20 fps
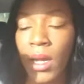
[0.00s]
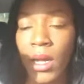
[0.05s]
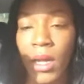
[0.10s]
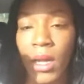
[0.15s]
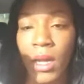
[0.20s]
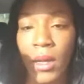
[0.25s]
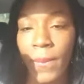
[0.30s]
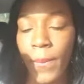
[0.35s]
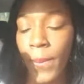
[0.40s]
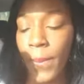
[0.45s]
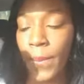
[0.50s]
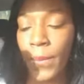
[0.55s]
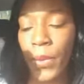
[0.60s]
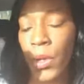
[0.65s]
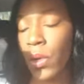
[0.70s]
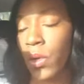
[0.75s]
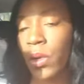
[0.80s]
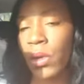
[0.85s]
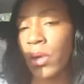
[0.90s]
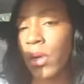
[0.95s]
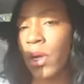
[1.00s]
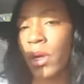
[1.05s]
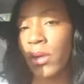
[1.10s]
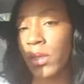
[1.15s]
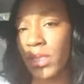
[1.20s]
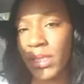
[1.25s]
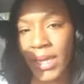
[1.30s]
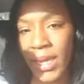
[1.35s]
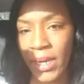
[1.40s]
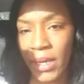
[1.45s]
um, no, no, no,
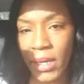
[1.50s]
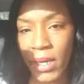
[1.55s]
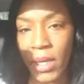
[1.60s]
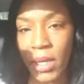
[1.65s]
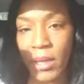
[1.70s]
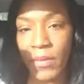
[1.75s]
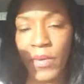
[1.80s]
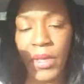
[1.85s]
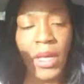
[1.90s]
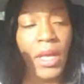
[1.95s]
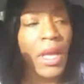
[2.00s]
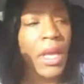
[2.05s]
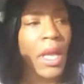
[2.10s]
it's not enough